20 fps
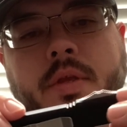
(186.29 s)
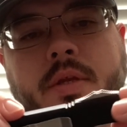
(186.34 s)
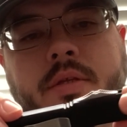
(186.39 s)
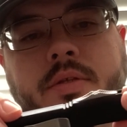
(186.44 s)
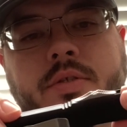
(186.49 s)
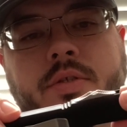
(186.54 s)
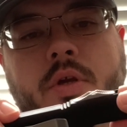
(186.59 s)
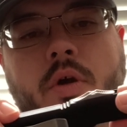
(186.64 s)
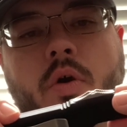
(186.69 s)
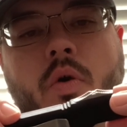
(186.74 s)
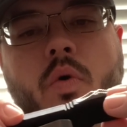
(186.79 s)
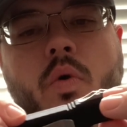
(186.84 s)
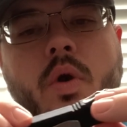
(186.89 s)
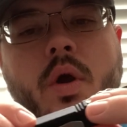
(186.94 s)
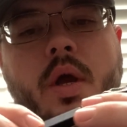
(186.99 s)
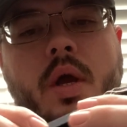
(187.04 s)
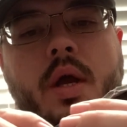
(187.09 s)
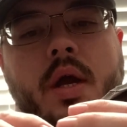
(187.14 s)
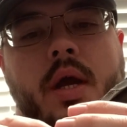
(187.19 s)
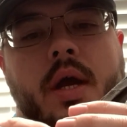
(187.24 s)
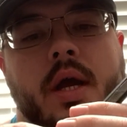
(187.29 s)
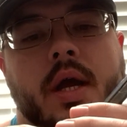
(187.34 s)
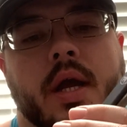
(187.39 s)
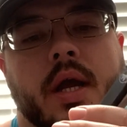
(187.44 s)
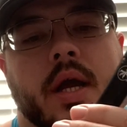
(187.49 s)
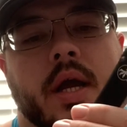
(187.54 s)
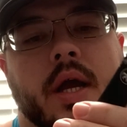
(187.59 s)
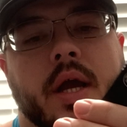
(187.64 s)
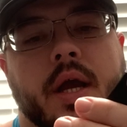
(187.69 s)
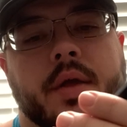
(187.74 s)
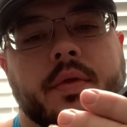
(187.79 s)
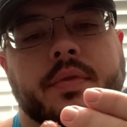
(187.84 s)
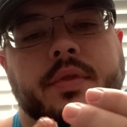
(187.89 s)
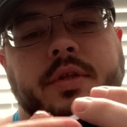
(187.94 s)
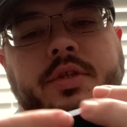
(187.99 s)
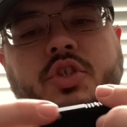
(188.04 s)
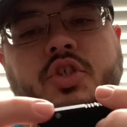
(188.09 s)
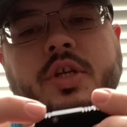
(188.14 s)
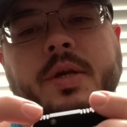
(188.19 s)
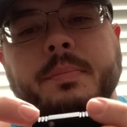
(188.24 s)
So the
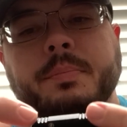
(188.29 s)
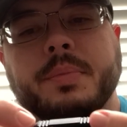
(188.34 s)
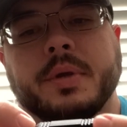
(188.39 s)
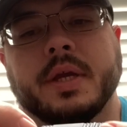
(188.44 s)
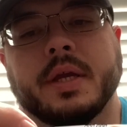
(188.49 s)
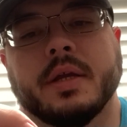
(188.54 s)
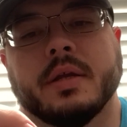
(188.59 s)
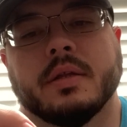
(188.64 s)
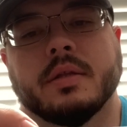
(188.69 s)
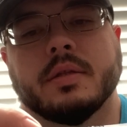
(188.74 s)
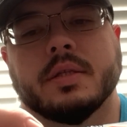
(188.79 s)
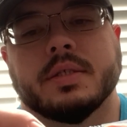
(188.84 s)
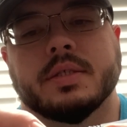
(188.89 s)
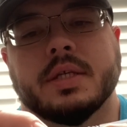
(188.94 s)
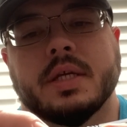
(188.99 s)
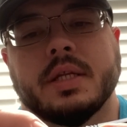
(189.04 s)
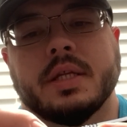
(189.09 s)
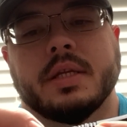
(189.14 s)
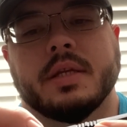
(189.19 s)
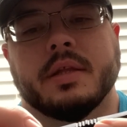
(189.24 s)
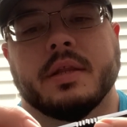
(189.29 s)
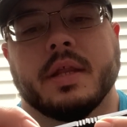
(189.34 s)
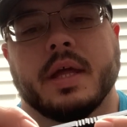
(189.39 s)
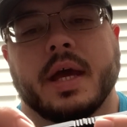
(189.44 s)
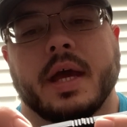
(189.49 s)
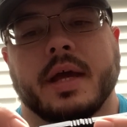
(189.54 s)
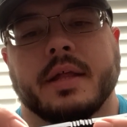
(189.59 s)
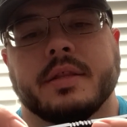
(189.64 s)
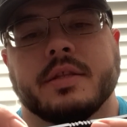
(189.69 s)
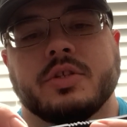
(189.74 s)
jimping, let's get into that.